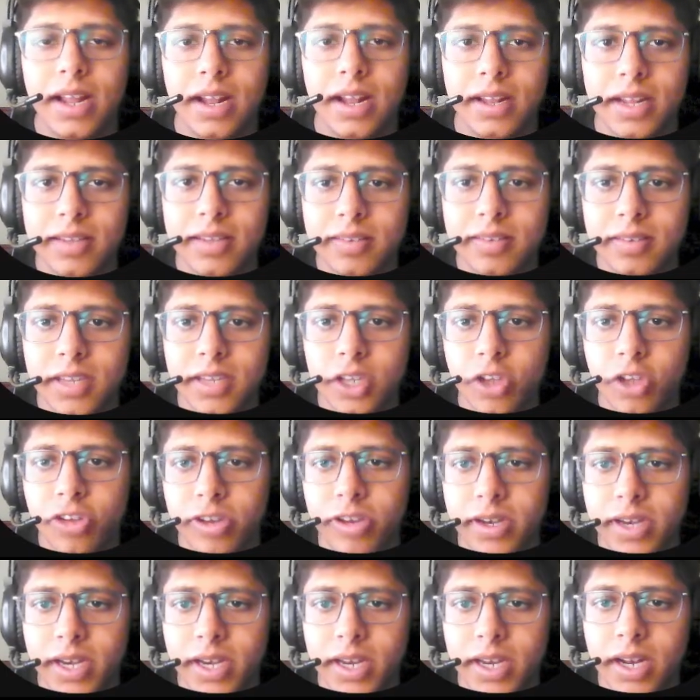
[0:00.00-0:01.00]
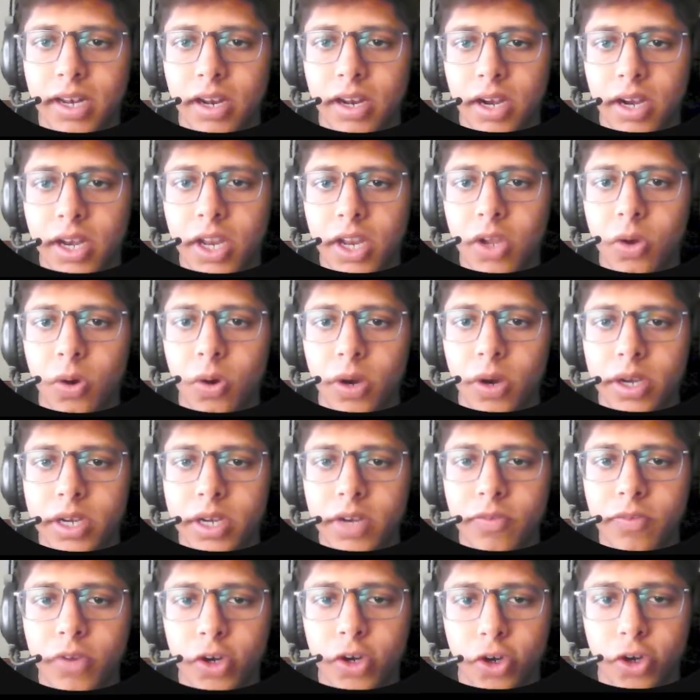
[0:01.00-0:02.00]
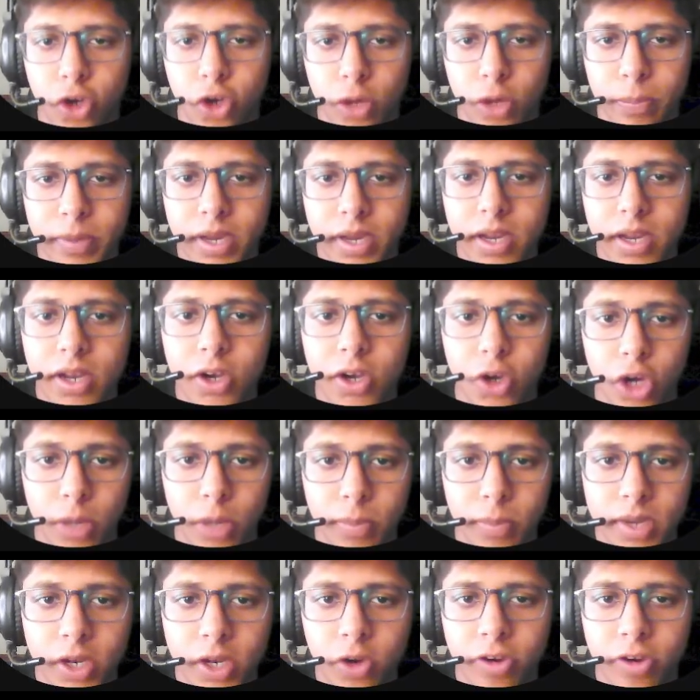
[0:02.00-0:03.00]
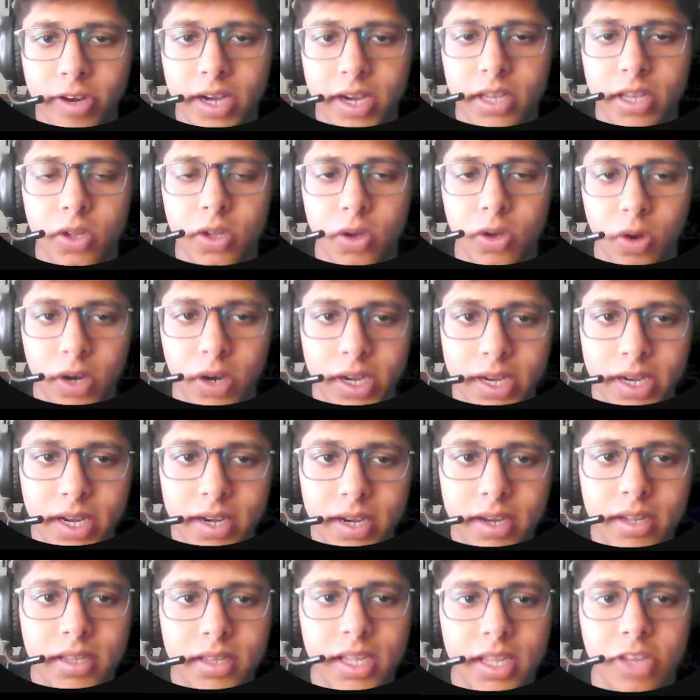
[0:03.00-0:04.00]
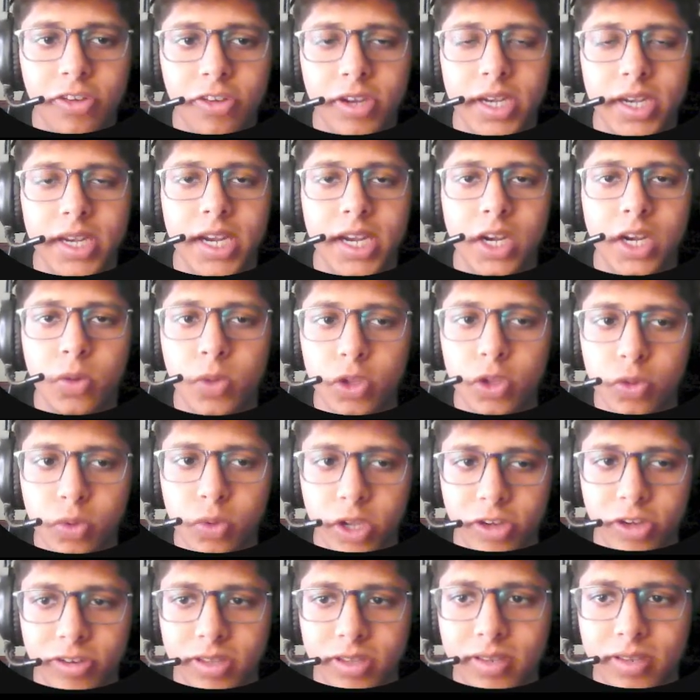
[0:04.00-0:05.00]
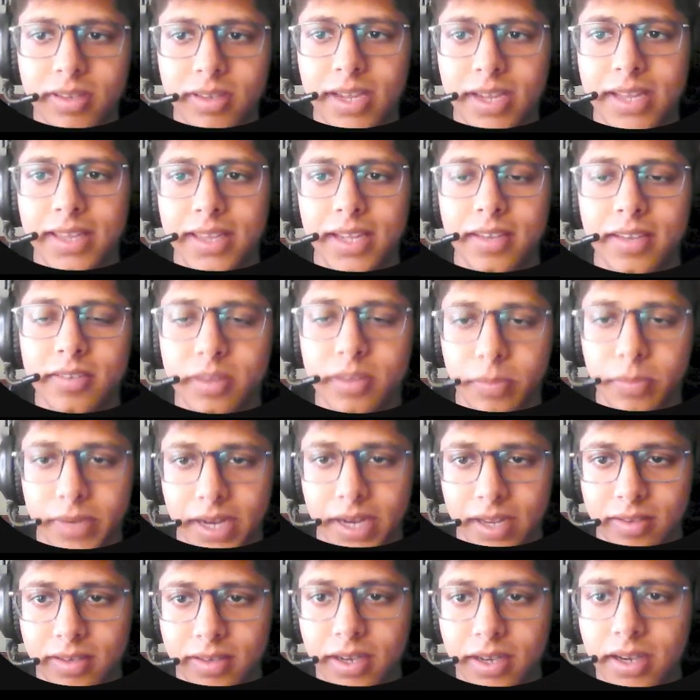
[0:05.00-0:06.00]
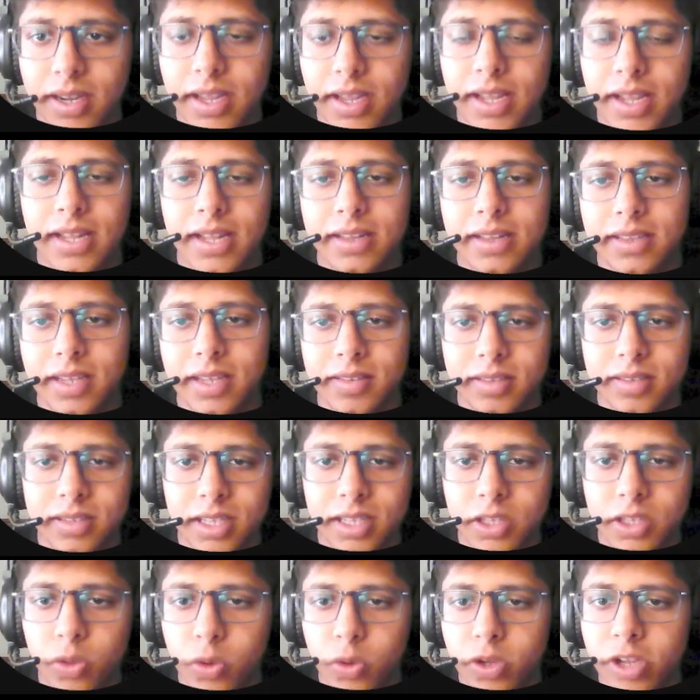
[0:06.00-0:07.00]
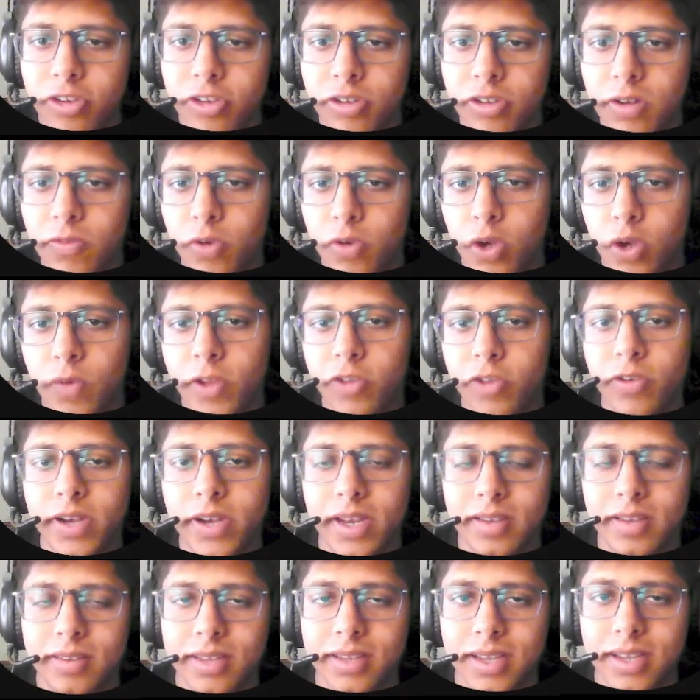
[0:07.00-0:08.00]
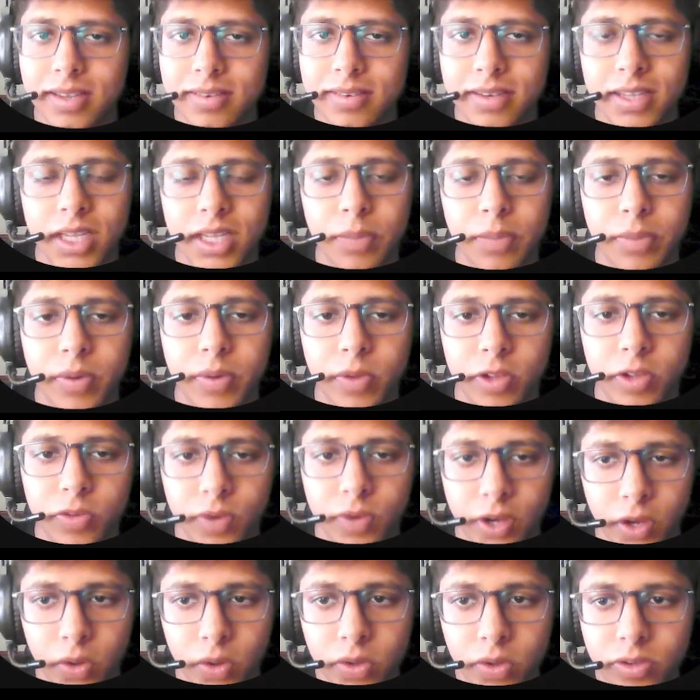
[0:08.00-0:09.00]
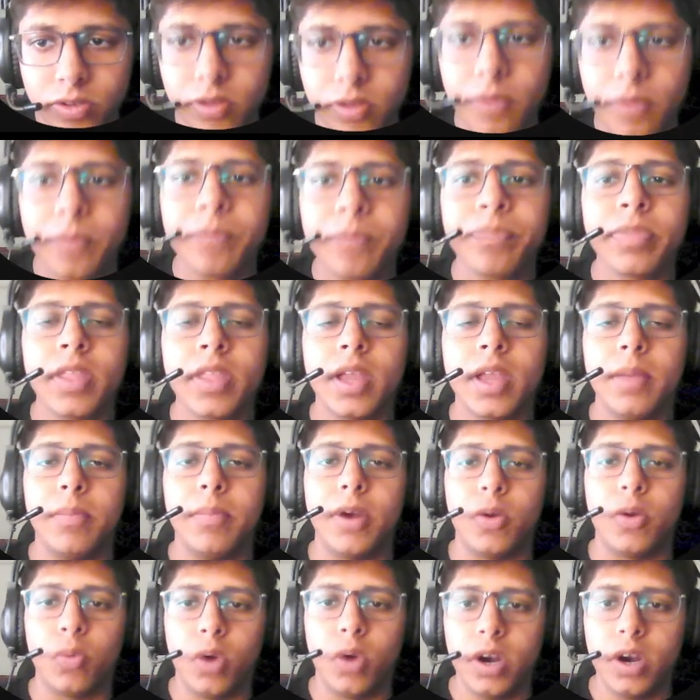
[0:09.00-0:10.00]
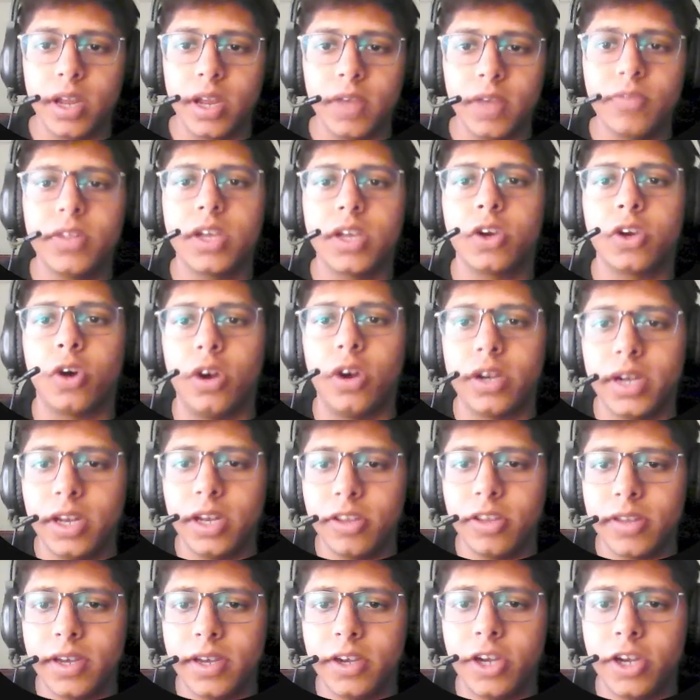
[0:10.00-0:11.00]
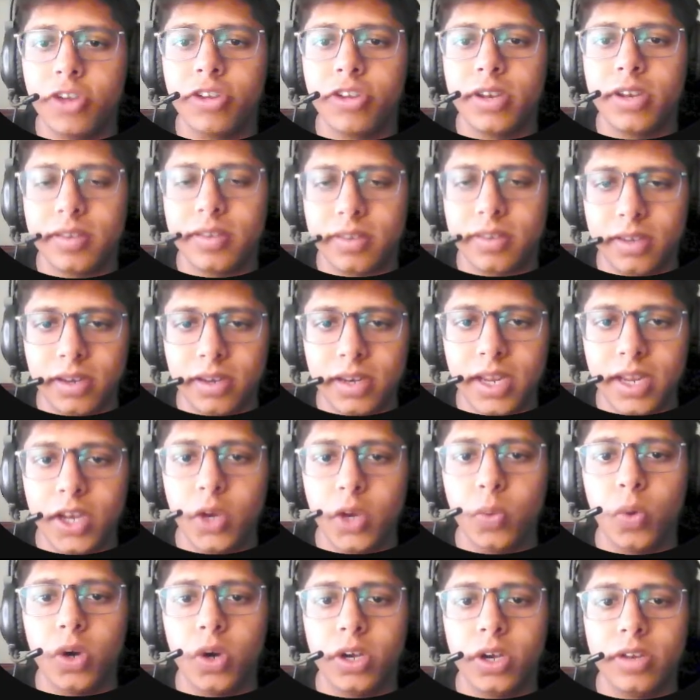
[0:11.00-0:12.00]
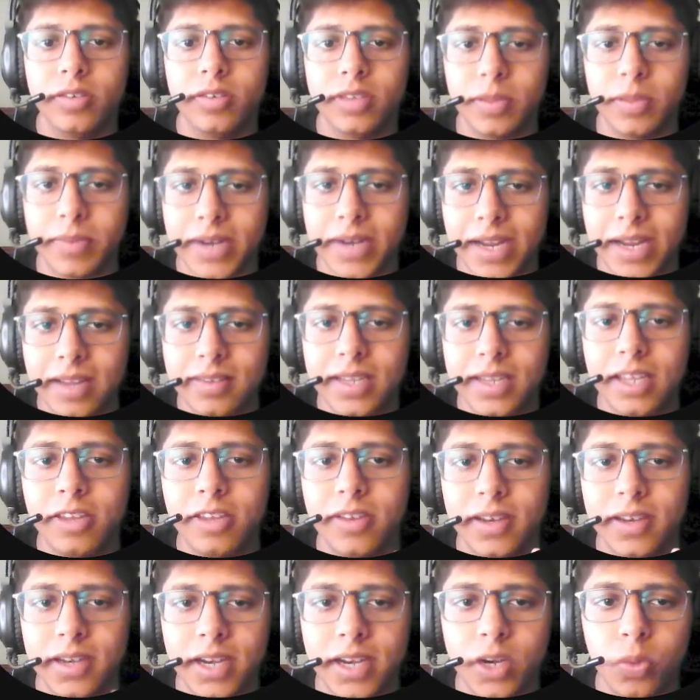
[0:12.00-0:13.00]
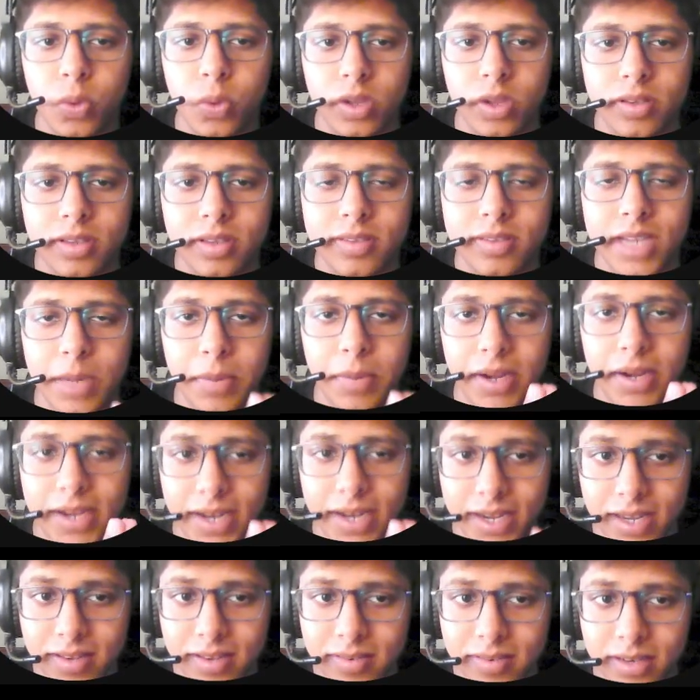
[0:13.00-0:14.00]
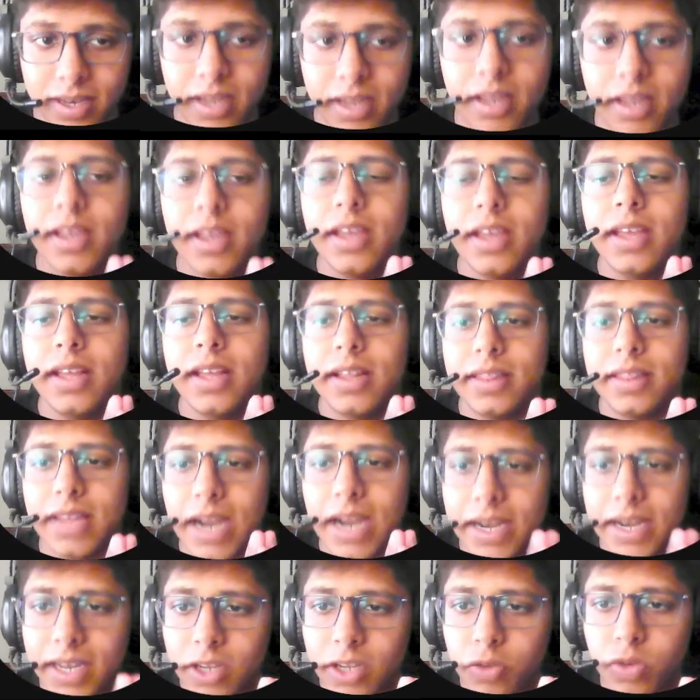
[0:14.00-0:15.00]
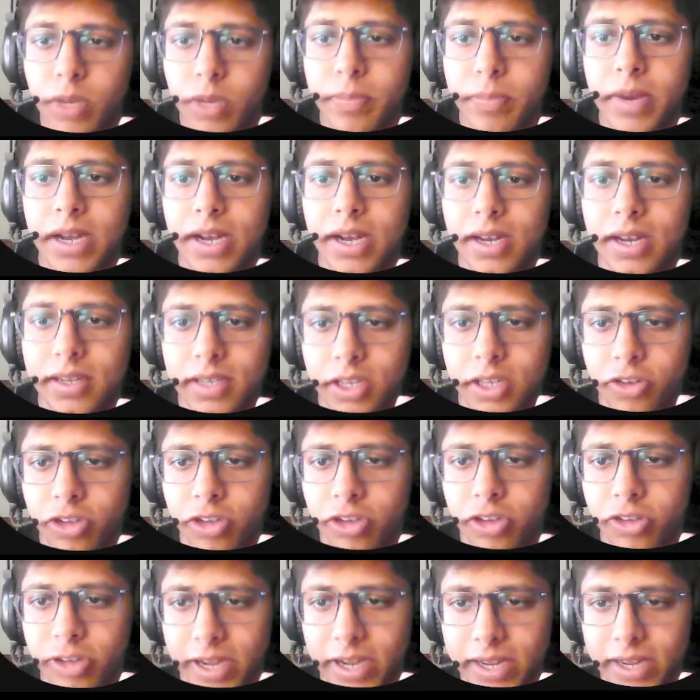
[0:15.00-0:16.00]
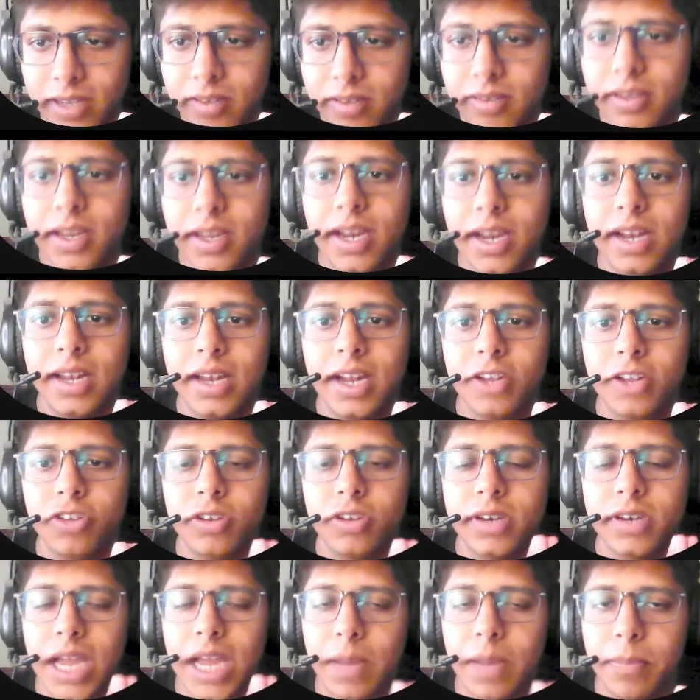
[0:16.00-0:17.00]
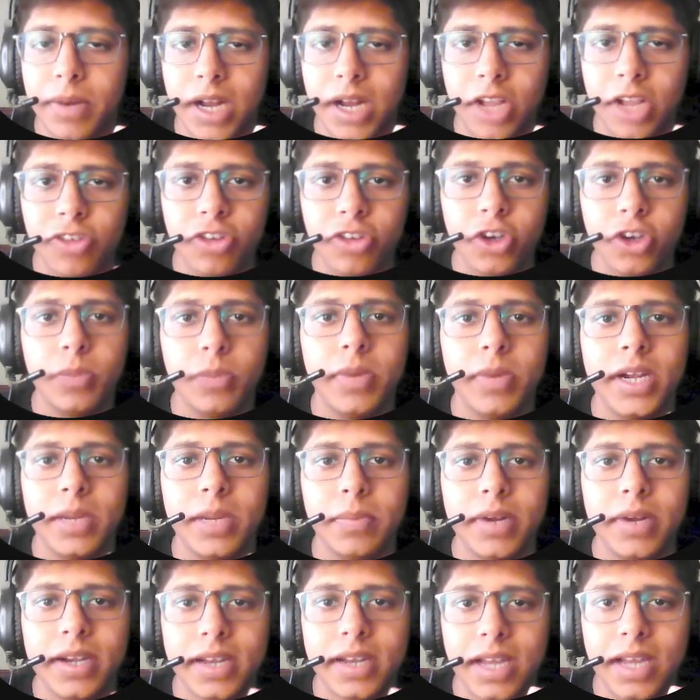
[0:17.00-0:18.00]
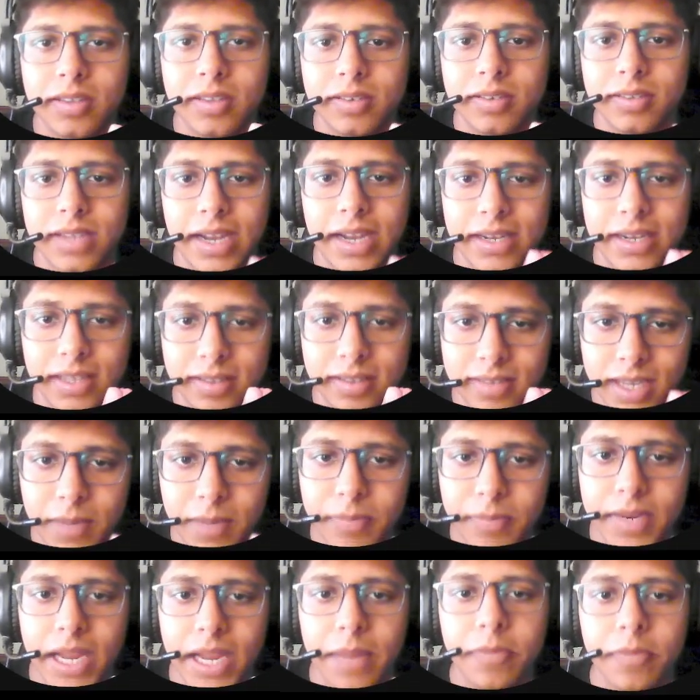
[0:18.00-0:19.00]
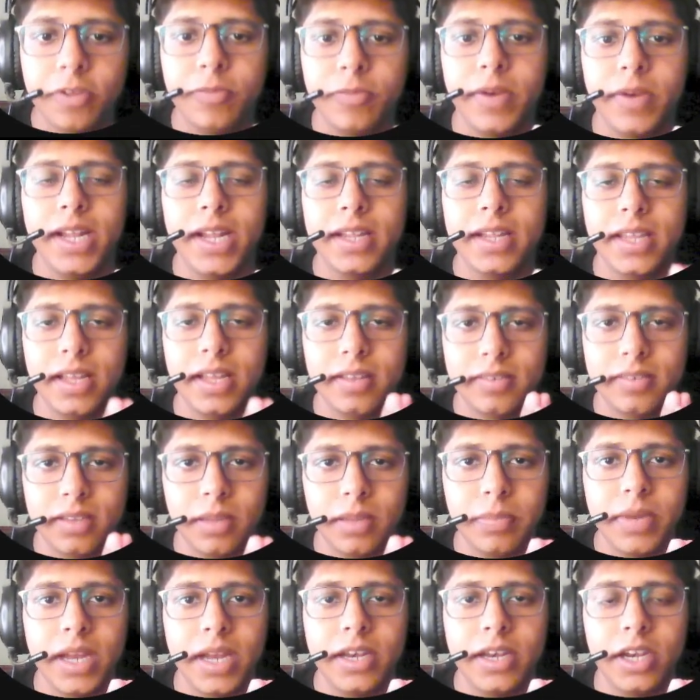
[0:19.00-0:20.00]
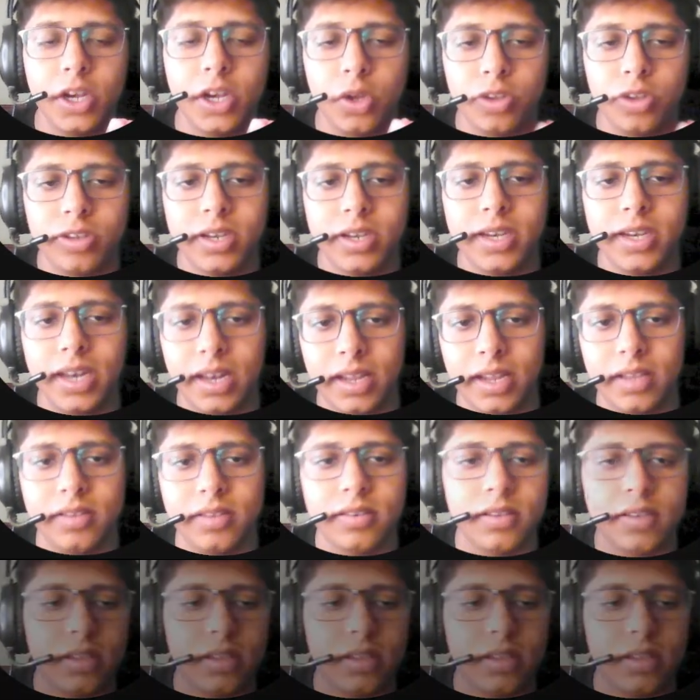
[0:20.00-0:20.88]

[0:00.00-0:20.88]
Let's say you're generating learning content for a topic. Normally you write the content, then generate quiz questions and then summarize it. This is a sequential flow which we discussed in the previous videos. But what if the content generation is done and you want to summarize and generate quizzes simultaneously? That is where parallelization shines. It lets your app branch into multiple tasks at the same time, speeding things up and reducing delays.